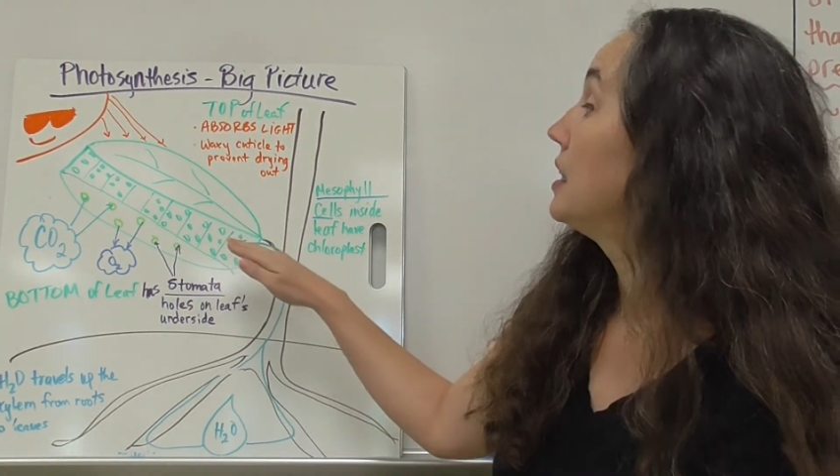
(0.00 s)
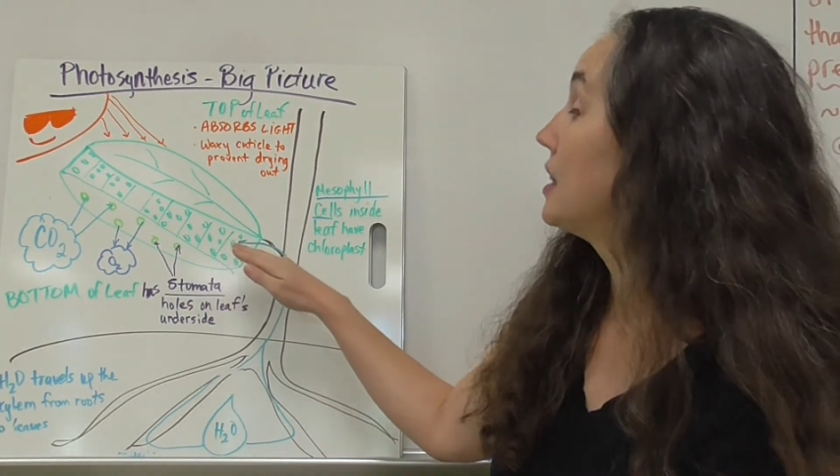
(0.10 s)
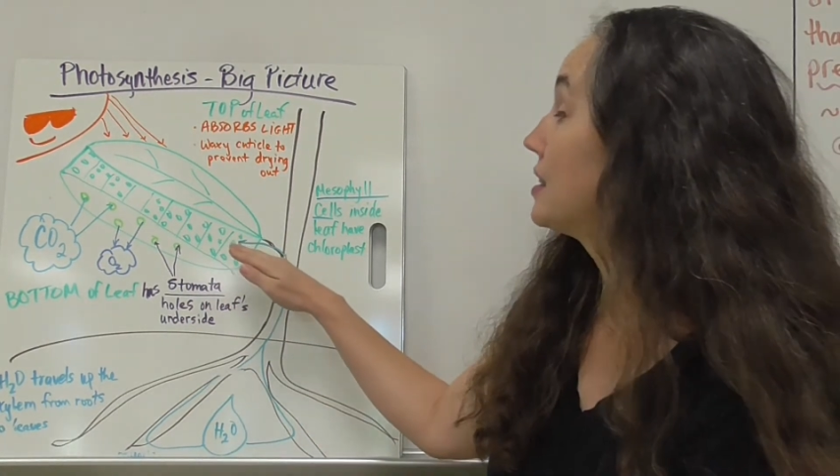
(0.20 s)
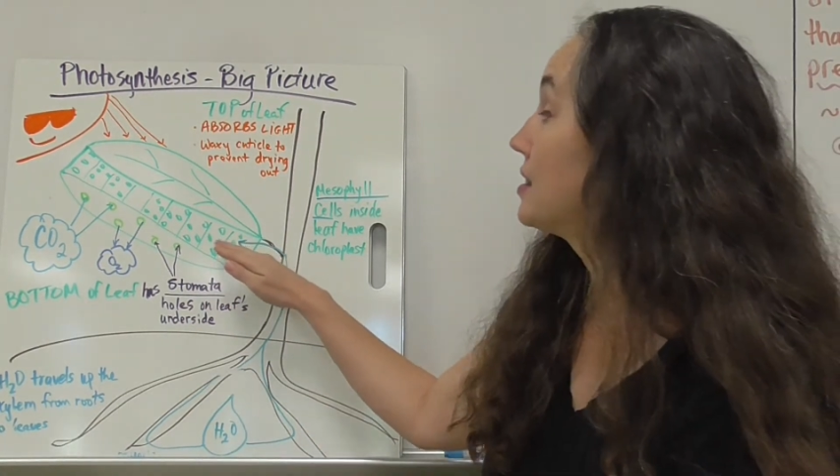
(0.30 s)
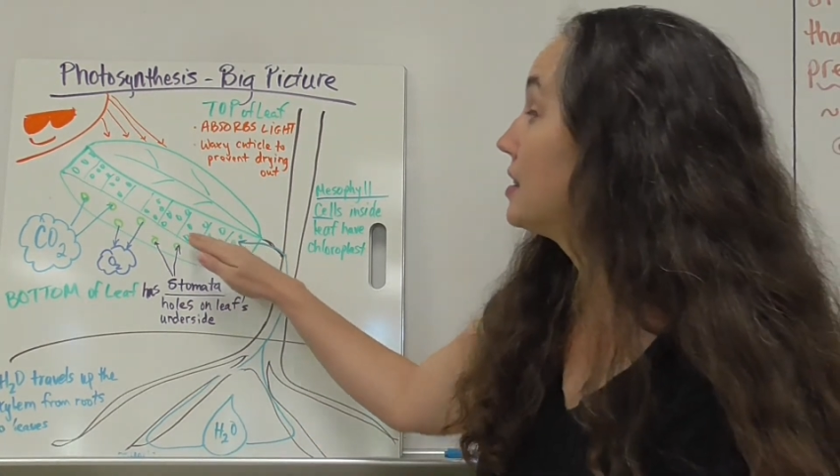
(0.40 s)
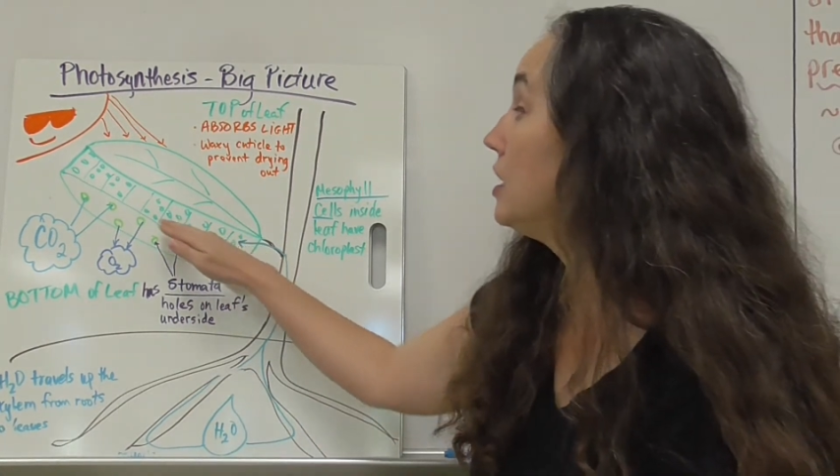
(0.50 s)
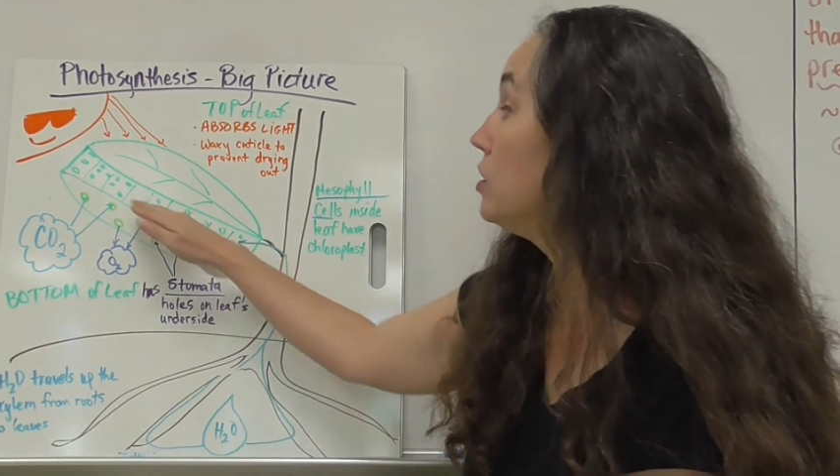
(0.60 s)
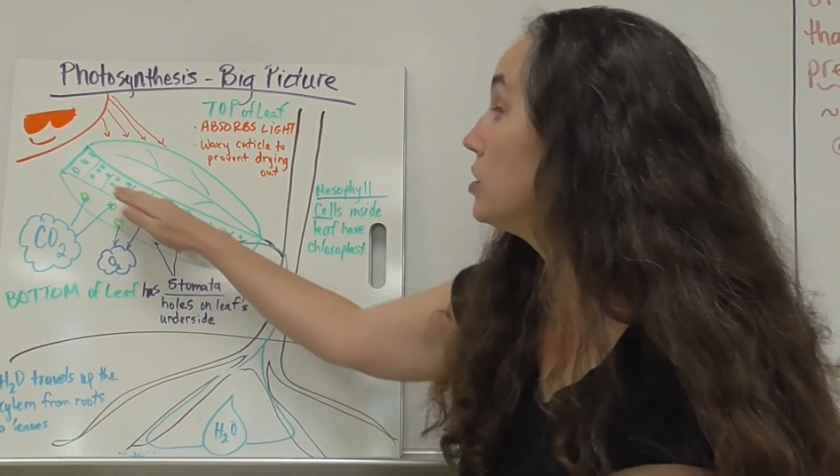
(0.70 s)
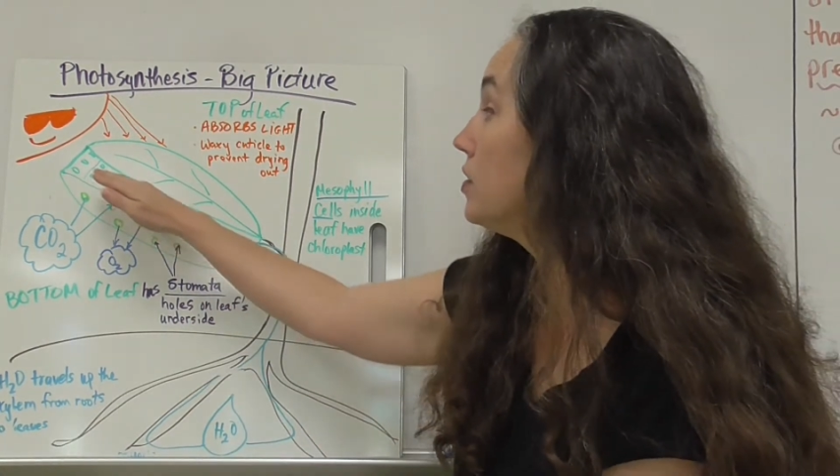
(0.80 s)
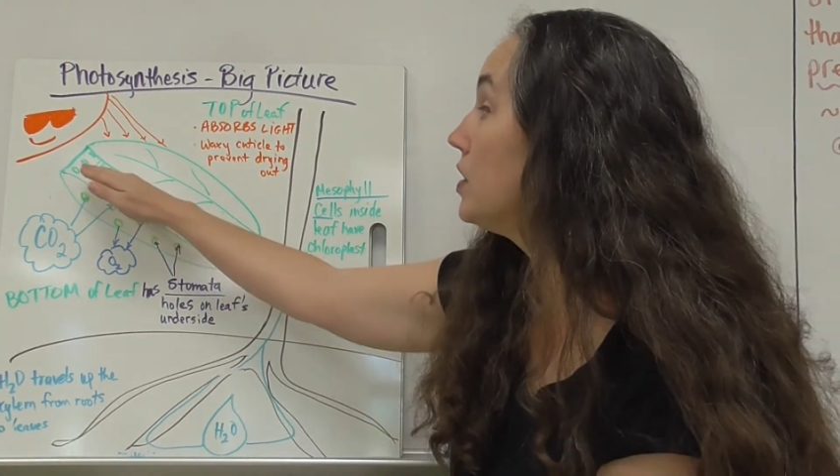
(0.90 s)
the
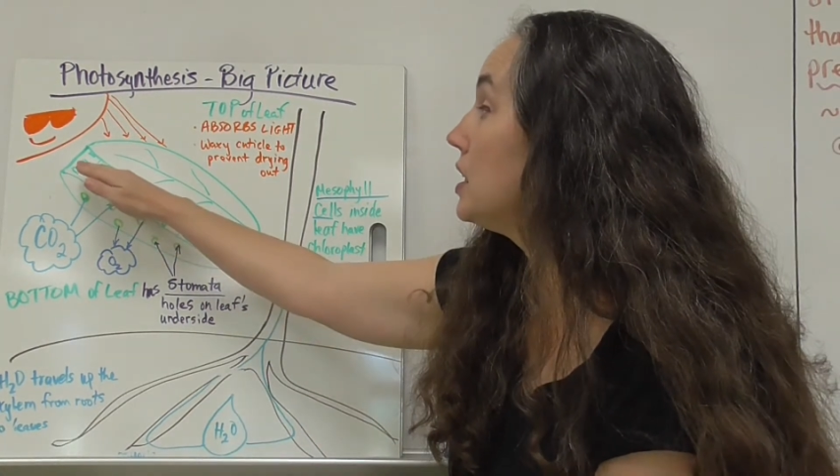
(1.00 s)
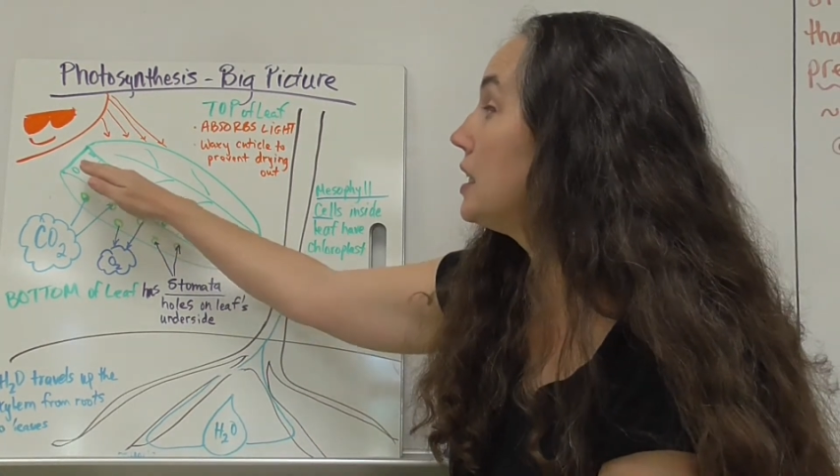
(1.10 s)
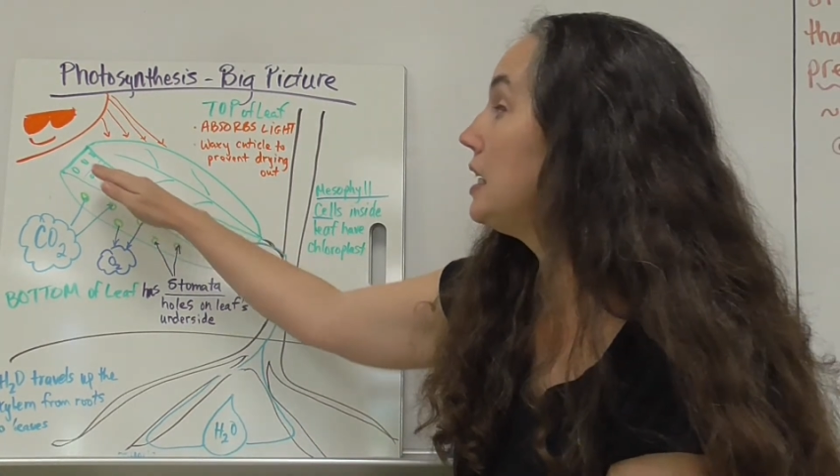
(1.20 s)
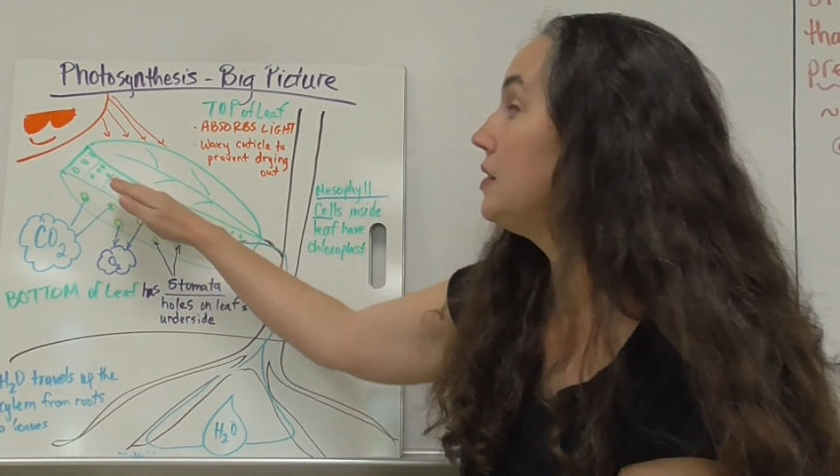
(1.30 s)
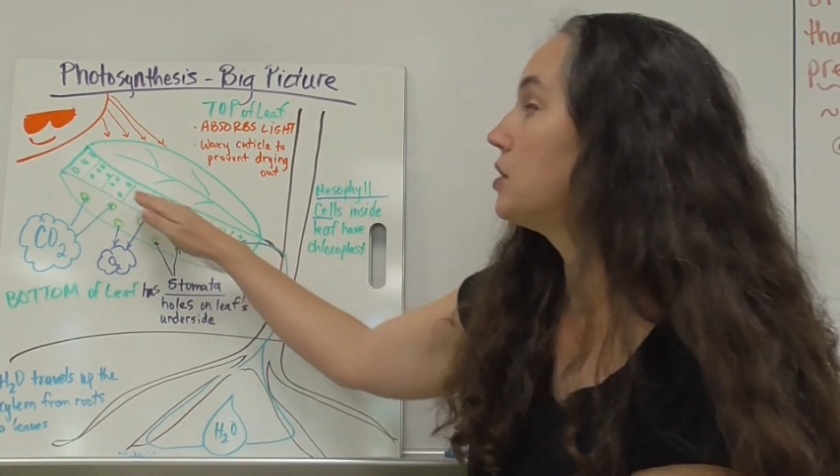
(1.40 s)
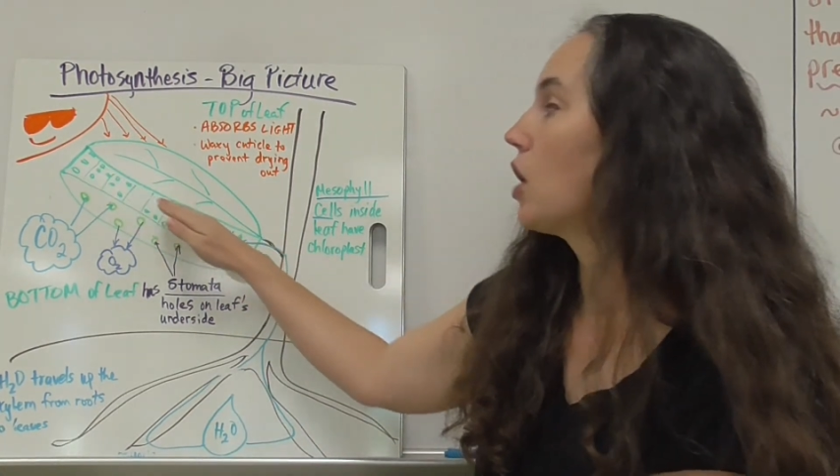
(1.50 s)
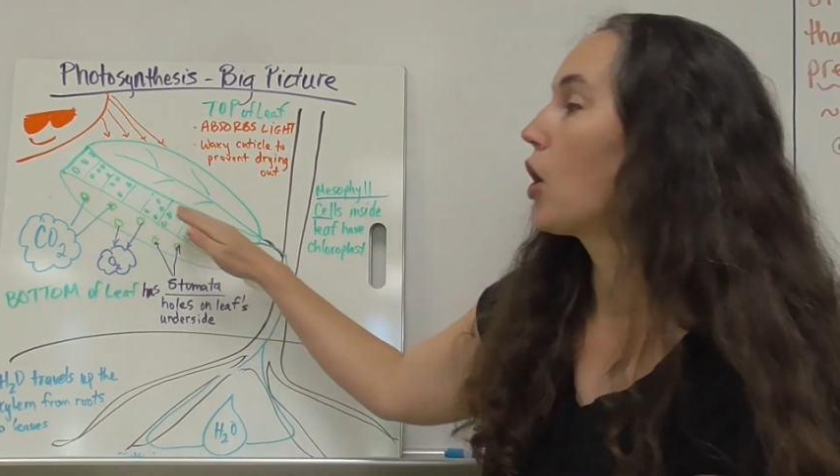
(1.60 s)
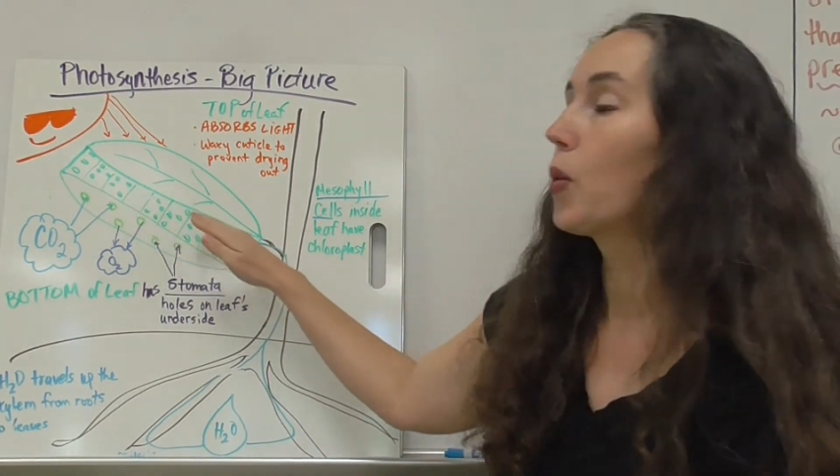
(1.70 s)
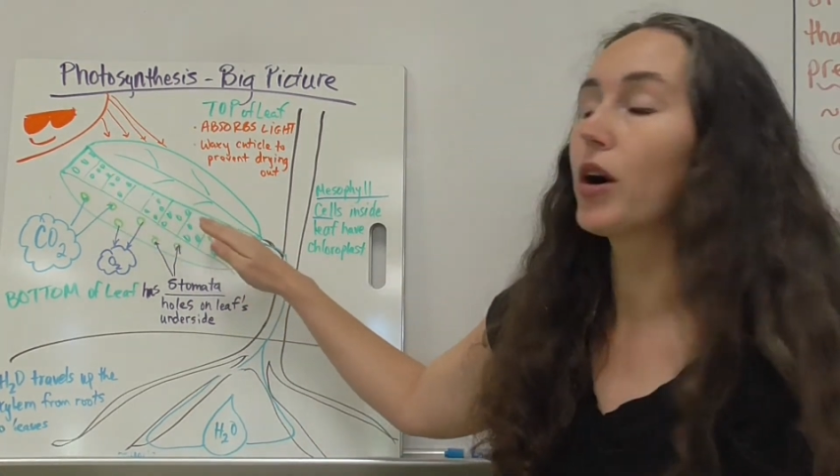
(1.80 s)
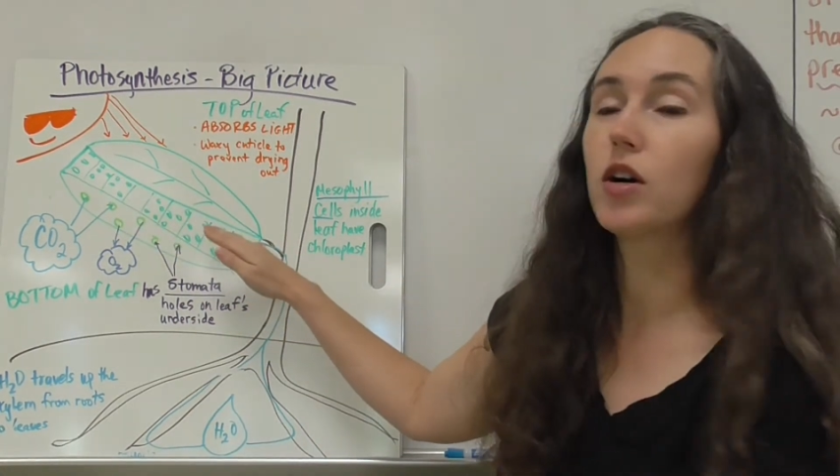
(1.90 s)
cells of the leaves are where